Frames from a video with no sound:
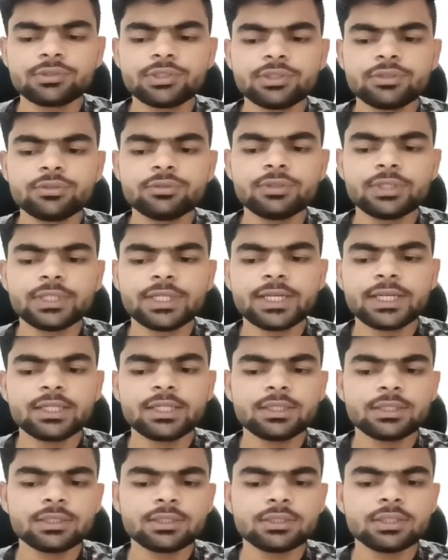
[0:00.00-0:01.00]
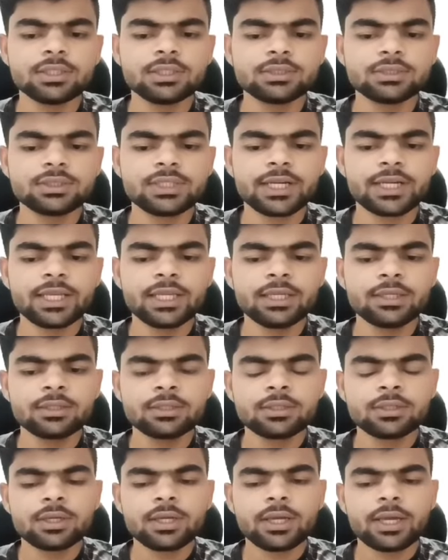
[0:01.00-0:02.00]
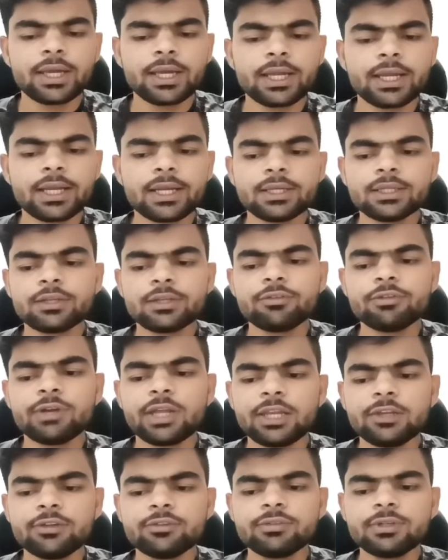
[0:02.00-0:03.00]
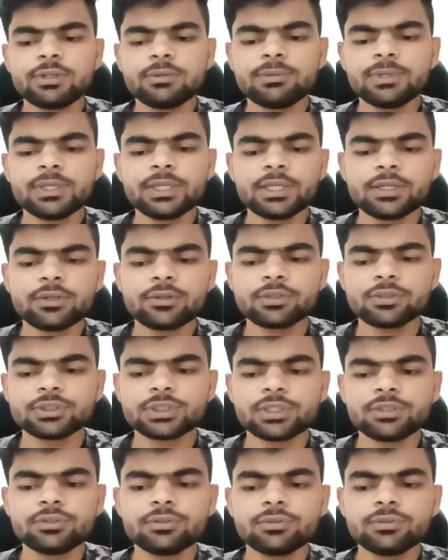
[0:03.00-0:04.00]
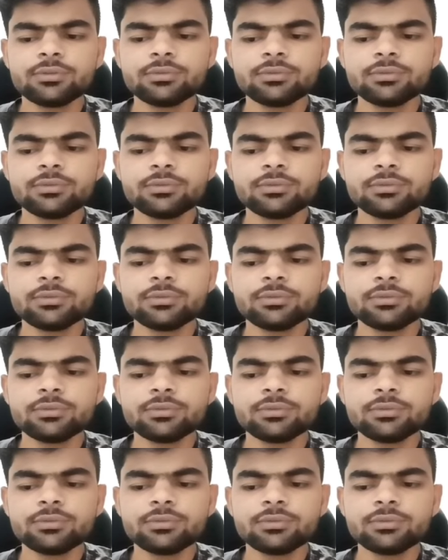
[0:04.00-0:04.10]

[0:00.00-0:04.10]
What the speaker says: To create this tree, and the value will be question 2.